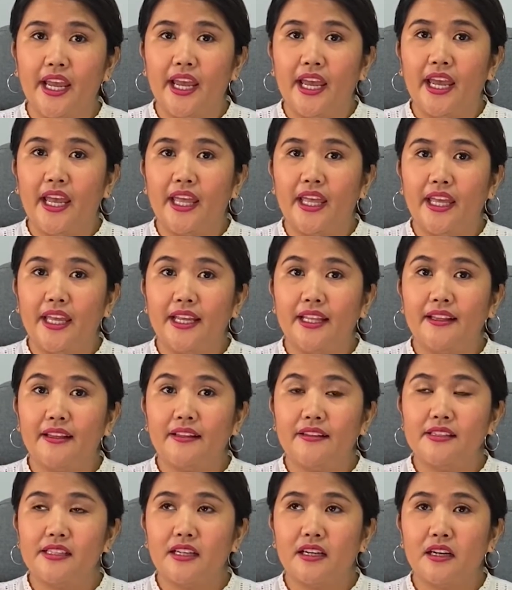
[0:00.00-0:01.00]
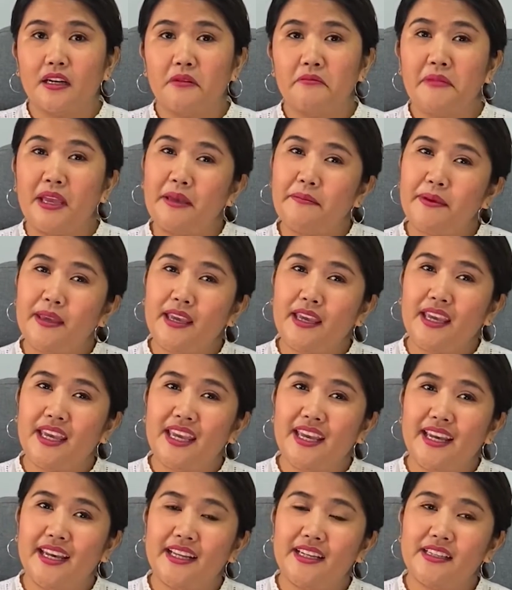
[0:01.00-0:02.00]
And maybe
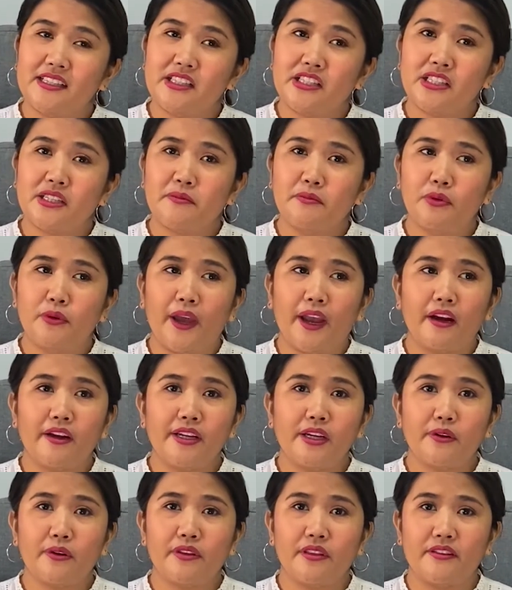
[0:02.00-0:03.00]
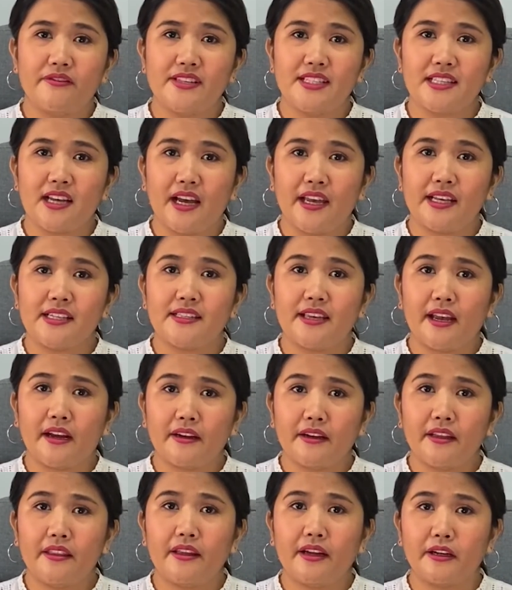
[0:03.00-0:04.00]
in Cebu area or the Visayas
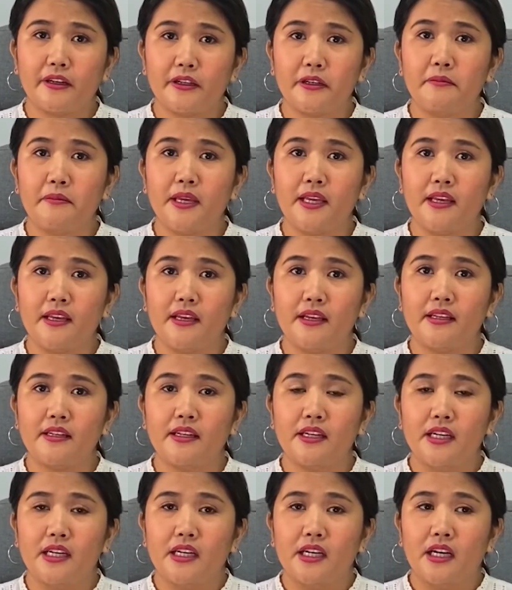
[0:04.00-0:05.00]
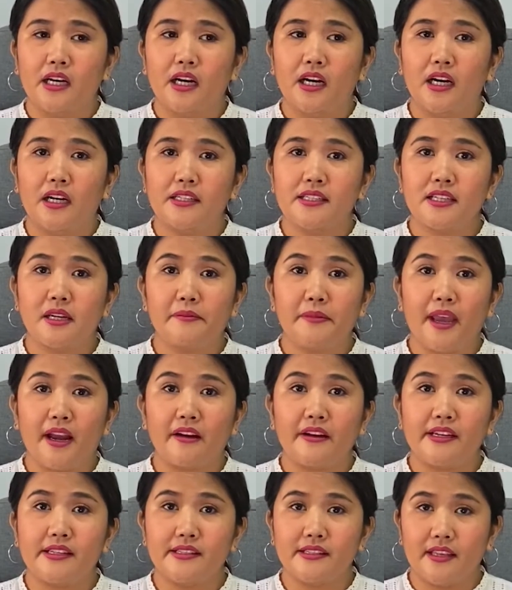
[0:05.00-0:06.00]
area, there could be some
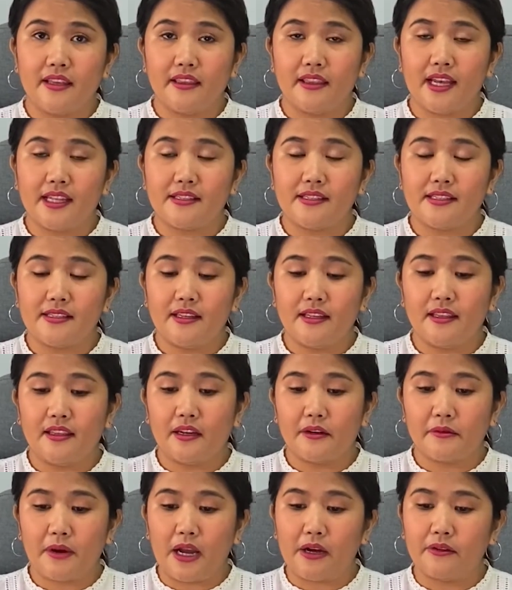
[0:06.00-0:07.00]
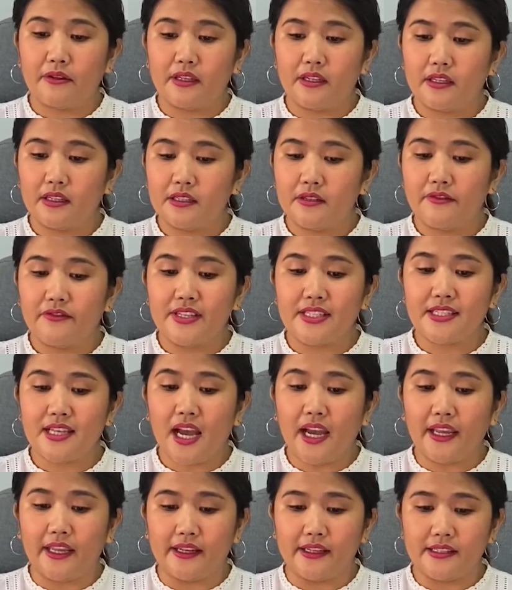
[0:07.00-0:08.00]
areas in around
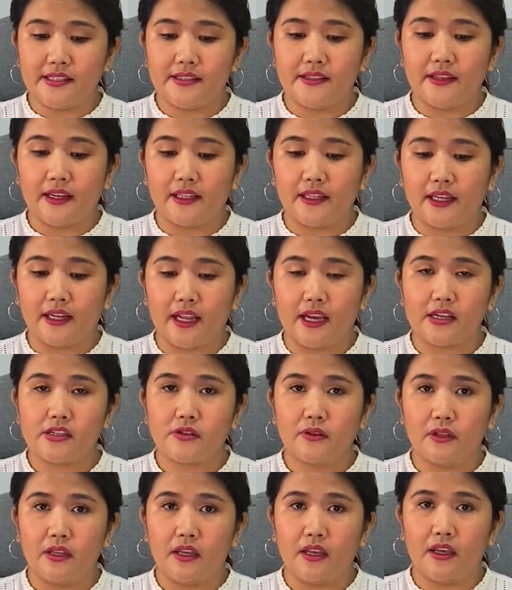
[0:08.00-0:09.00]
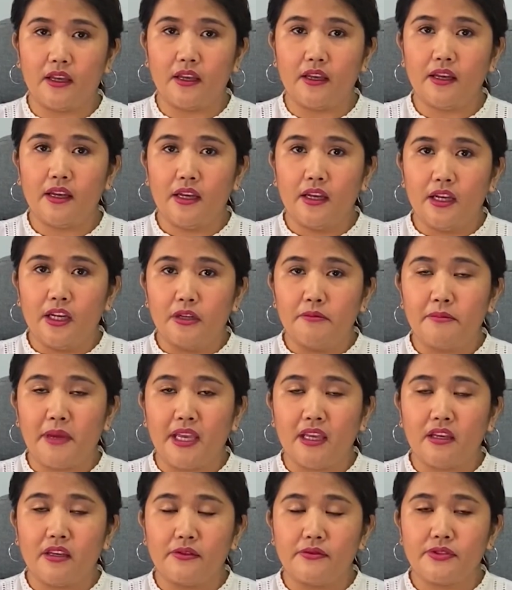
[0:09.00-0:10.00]
Visayas that can actually
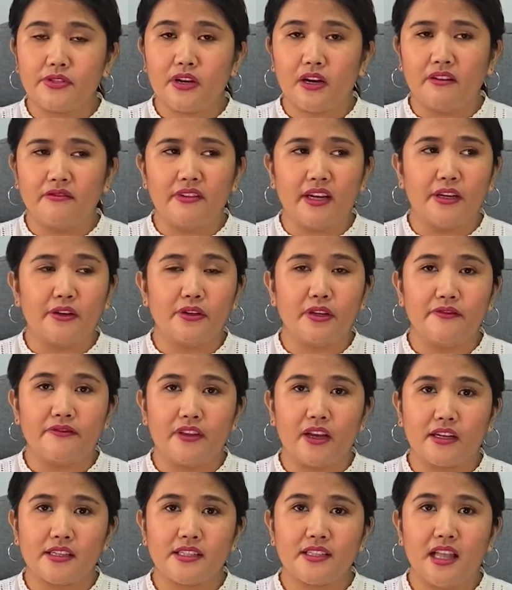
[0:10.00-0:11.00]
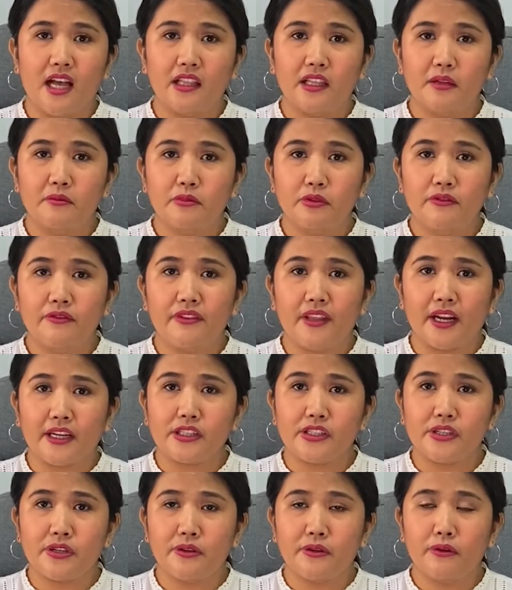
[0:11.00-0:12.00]
make use of, I don't know if there's Lala Move there
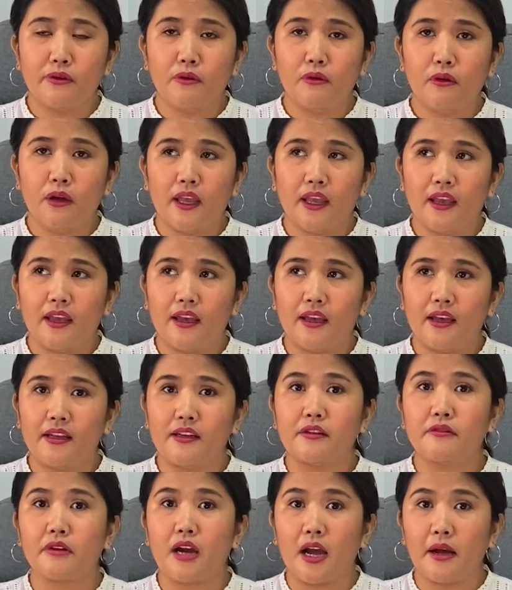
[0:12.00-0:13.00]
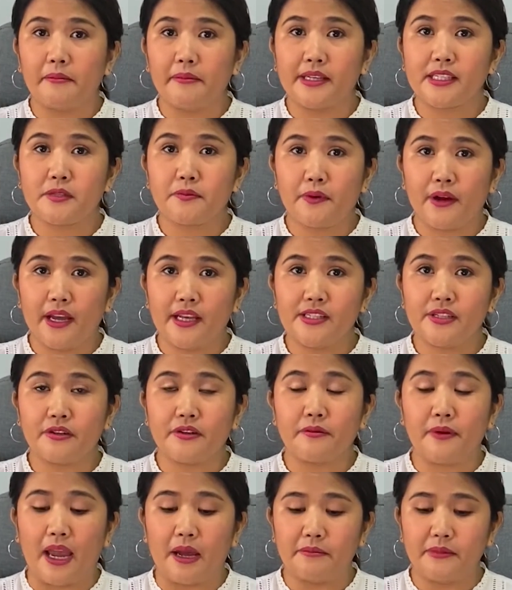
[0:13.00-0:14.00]
too, and Grab Express or
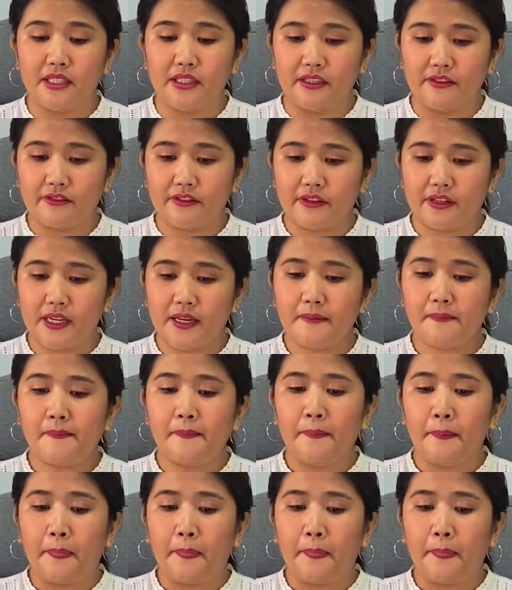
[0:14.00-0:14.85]
Grab Delivery.